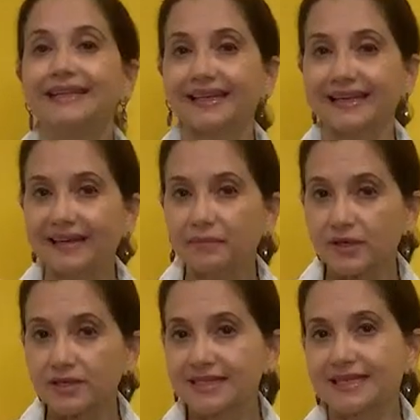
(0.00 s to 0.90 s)
The
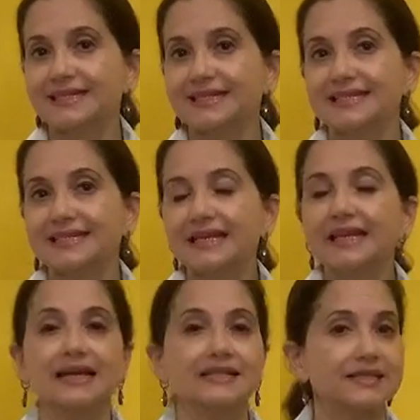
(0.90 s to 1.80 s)
camera stays still
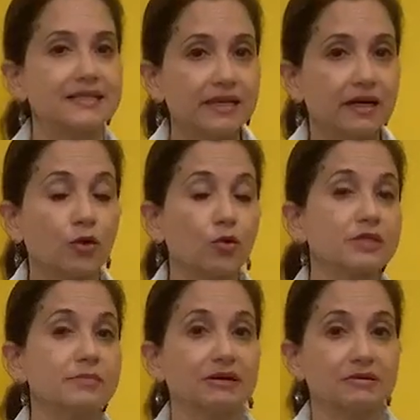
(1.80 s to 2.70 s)
as Sia
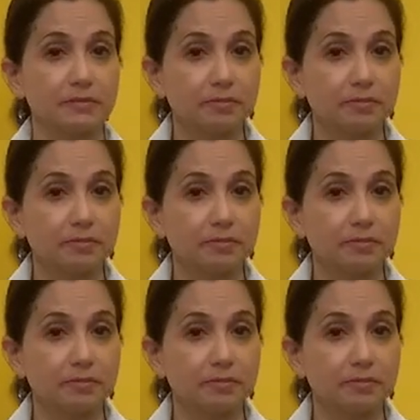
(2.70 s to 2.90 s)
goes about her